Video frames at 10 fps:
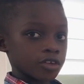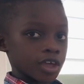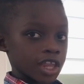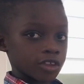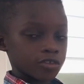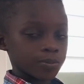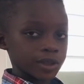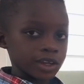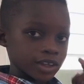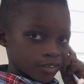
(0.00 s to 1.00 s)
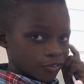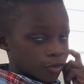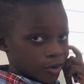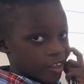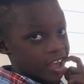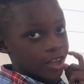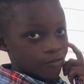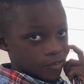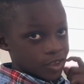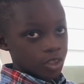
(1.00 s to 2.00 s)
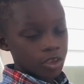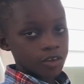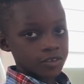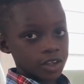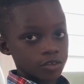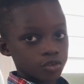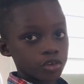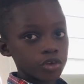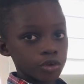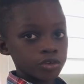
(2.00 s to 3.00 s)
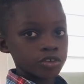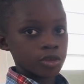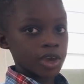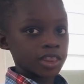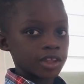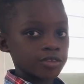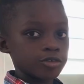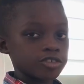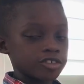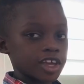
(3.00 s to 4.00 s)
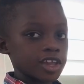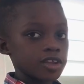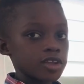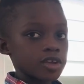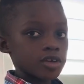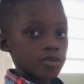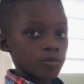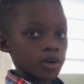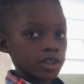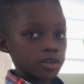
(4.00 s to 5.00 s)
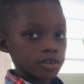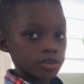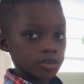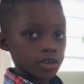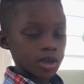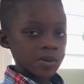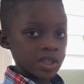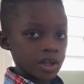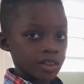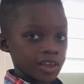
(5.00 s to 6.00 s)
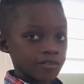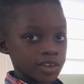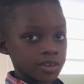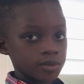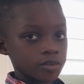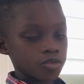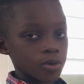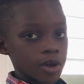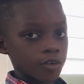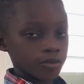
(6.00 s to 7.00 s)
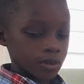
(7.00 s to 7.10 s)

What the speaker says: And you split it 4 in half, you have another 2. So you add that 2 to 10, 11, 12.